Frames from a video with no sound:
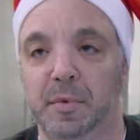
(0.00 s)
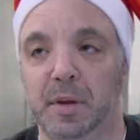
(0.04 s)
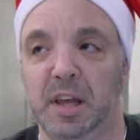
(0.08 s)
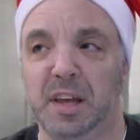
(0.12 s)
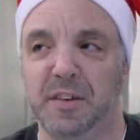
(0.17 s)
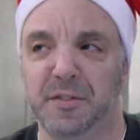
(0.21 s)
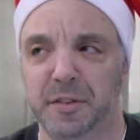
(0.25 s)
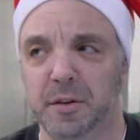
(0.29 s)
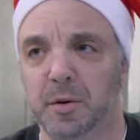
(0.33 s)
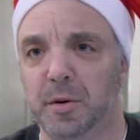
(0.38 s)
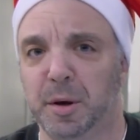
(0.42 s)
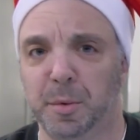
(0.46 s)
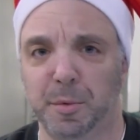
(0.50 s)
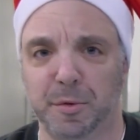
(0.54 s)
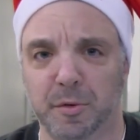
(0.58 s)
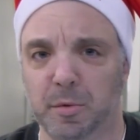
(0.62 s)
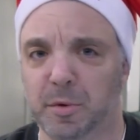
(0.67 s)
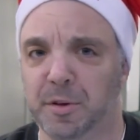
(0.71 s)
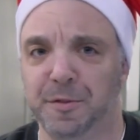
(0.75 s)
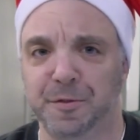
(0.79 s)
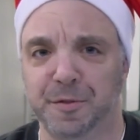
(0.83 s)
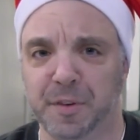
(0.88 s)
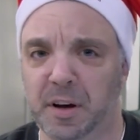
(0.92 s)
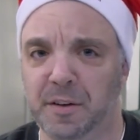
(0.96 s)
even though he was
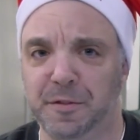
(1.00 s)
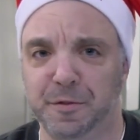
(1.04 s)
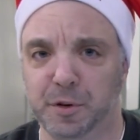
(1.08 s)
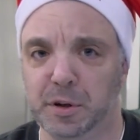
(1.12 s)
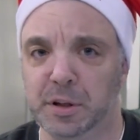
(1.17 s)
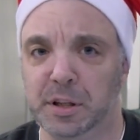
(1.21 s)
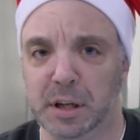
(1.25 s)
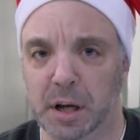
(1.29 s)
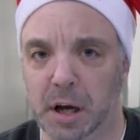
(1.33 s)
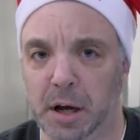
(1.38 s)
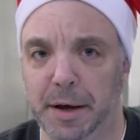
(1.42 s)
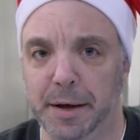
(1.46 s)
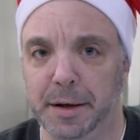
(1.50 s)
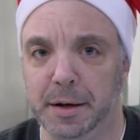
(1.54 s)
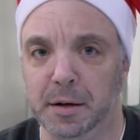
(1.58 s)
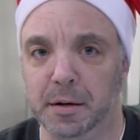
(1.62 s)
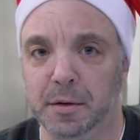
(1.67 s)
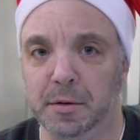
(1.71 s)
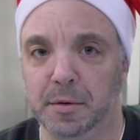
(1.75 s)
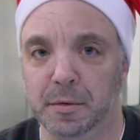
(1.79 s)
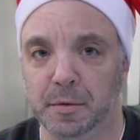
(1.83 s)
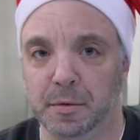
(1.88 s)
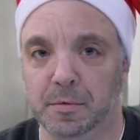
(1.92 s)
only 5'9".